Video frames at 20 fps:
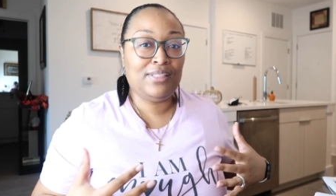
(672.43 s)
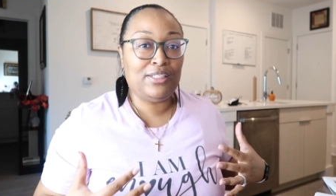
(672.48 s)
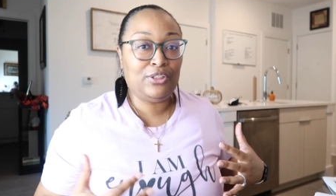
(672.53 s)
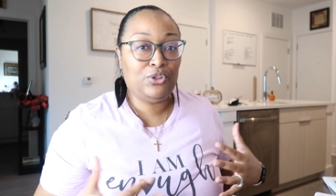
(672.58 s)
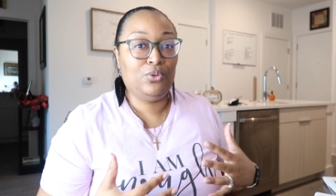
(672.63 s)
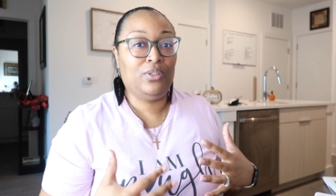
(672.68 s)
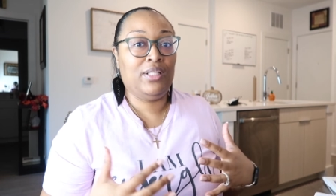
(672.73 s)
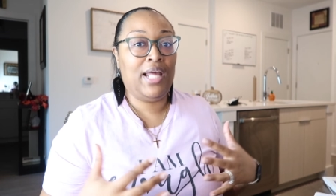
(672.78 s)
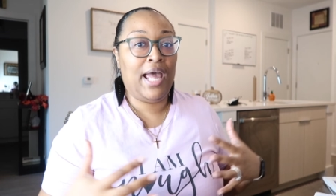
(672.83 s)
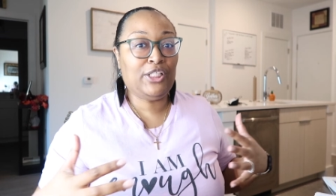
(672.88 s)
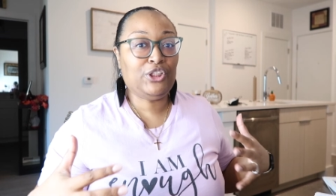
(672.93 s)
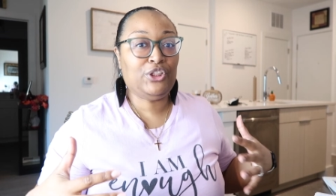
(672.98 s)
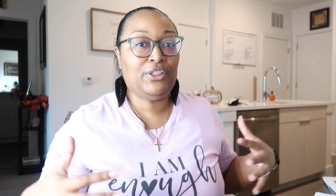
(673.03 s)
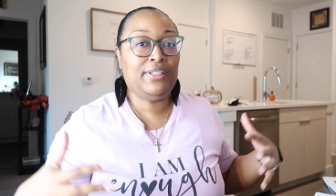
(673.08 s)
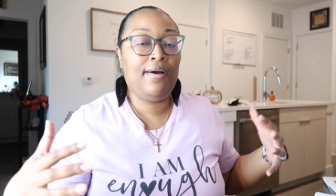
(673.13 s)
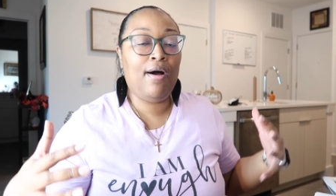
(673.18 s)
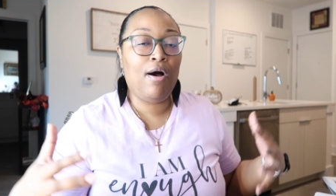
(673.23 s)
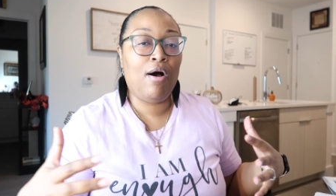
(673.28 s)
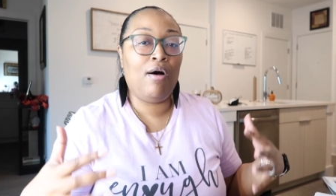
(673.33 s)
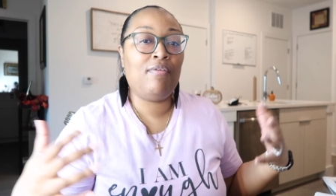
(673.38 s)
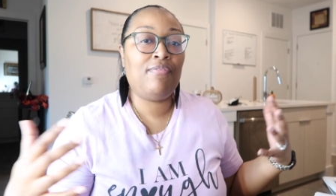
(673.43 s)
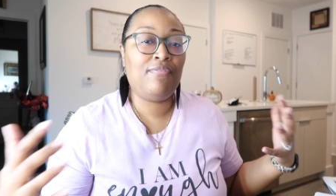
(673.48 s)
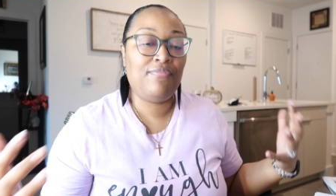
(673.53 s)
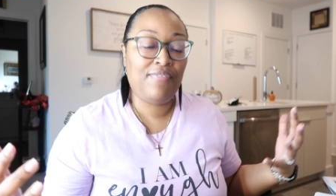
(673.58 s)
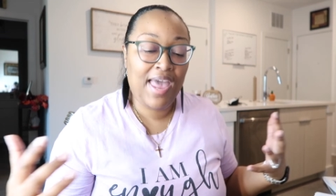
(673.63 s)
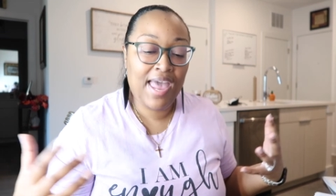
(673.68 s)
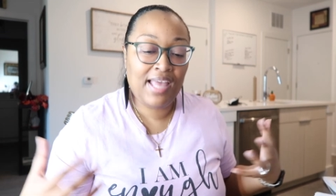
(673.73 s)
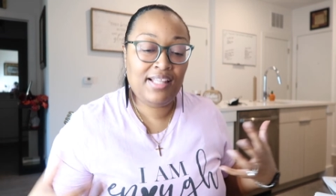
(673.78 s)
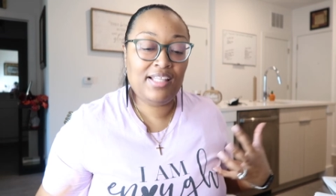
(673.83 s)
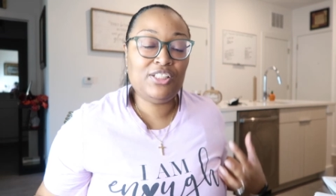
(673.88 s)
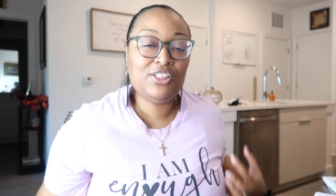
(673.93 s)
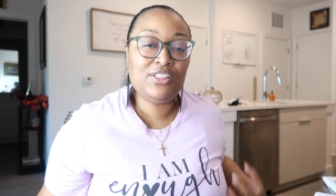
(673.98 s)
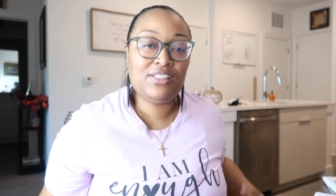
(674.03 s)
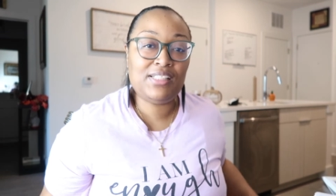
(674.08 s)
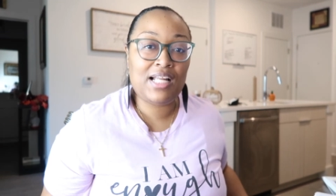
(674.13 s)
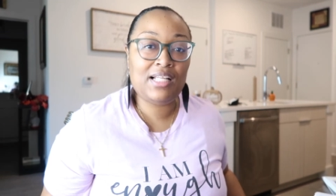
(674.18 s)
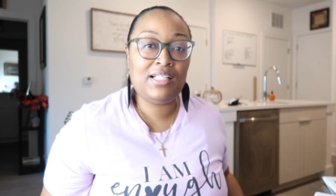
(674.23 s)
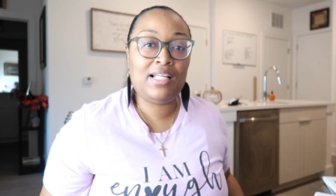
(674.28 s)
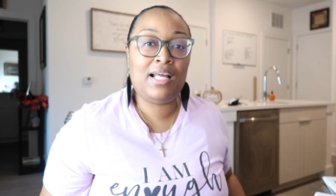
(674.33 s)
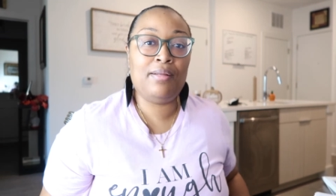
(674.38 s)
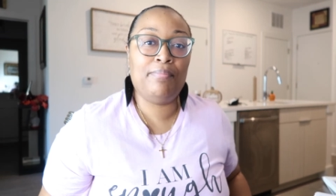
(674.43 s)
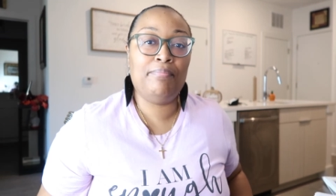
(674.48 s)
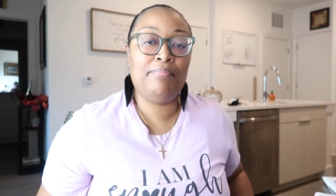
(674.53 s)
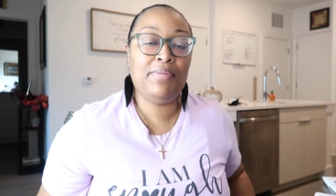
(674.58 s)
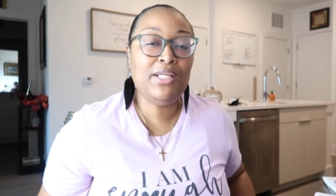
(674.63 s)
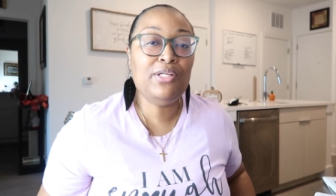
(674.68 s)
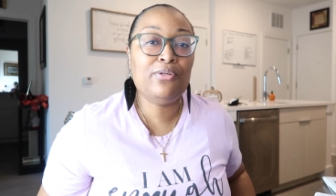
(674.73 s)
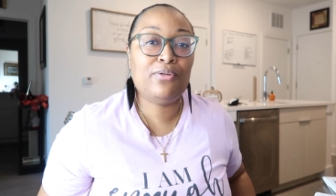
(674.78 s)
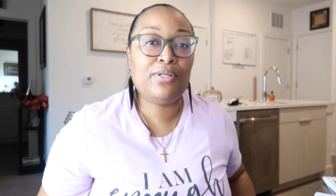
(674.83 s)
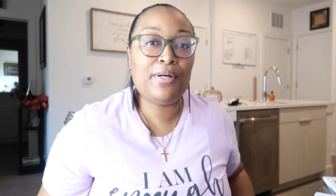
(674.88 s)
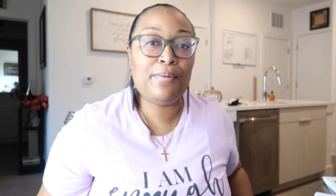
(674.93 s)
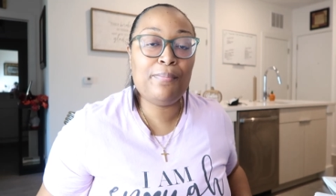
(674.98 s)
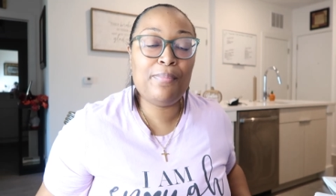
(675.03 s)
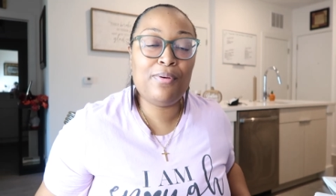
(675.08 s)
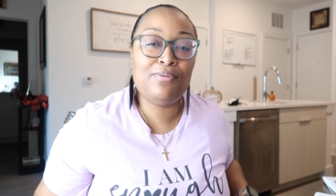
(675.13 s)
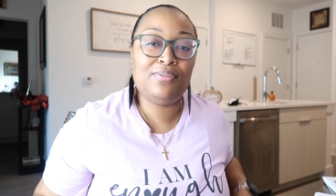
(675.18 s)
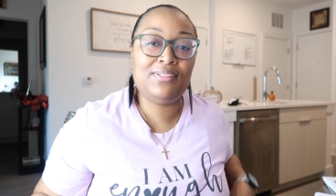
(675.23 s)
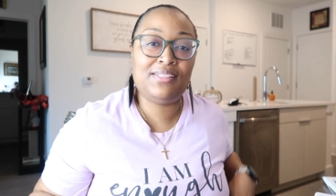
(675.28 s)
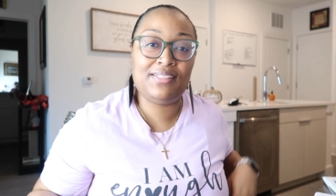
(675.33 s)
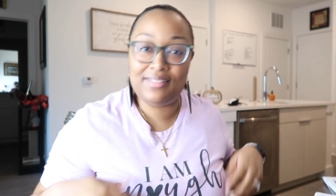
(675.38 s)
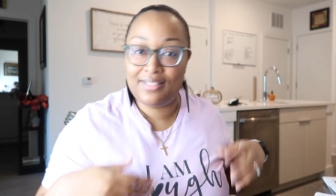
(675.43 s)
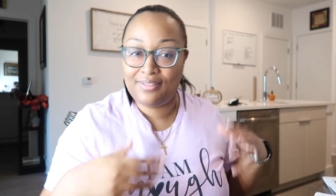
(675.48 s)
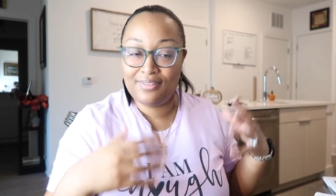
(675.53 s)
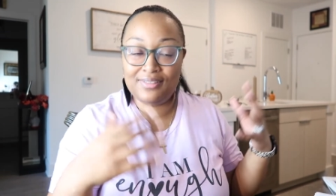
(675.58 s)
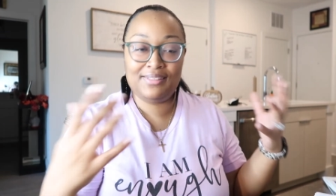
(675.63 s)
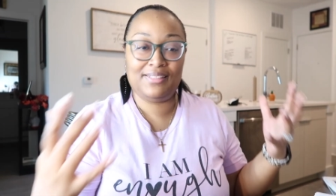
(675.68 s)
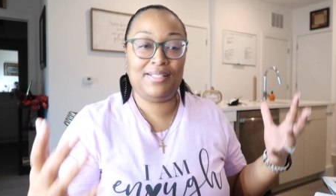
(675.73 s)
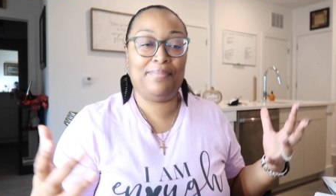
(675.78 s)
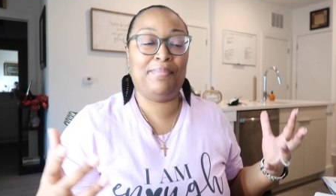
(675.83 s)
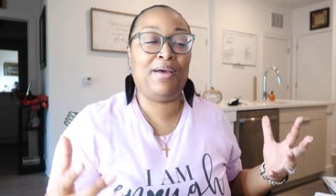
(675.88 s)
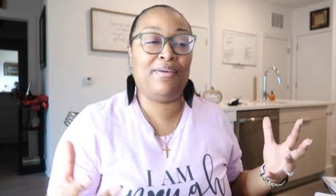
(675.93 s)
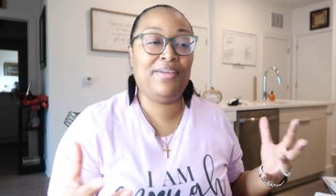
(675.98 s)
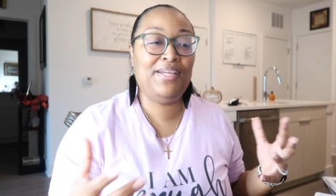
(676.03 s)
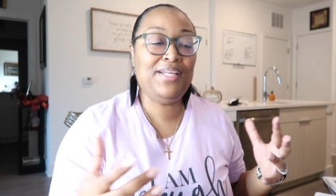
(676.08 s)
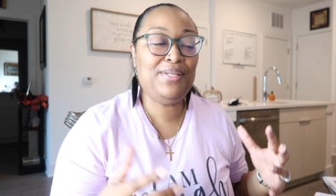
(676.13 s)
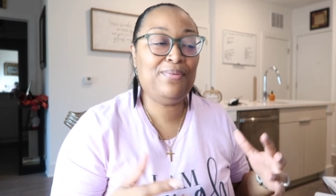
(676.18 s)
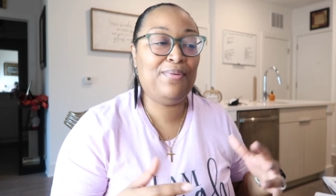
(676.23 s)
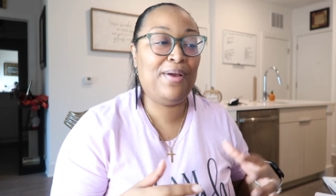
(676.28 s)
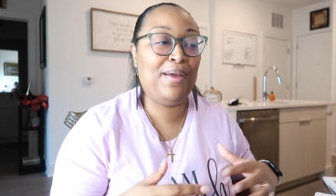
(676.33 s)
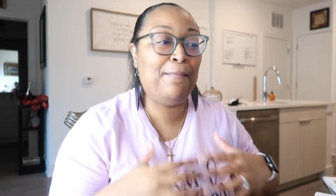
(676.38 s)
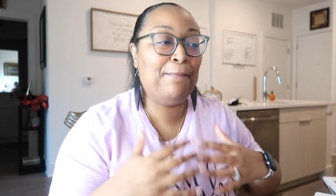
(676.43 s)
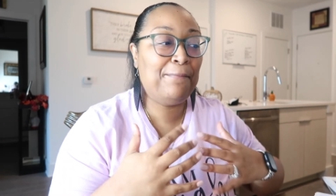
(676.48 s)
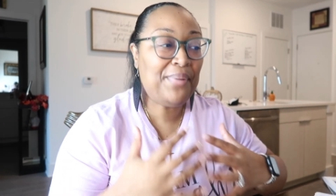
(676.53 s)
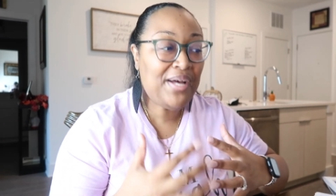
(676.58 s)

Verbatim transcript: that you could actually call fat they just got a lot of meat on their bones and they'll slim out anyway